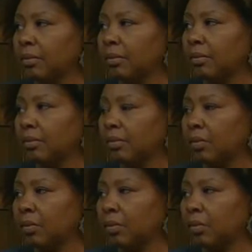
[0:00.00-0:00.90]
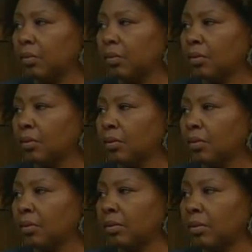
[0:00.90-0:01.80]

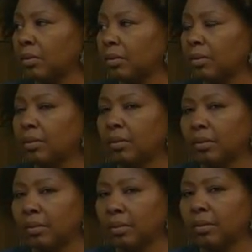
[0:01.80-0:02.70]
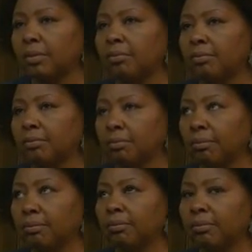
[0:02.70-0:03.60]

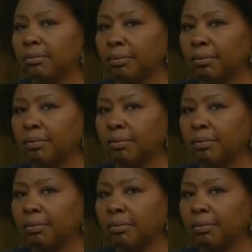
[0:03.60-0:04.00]
No words are spoken by the person on screen.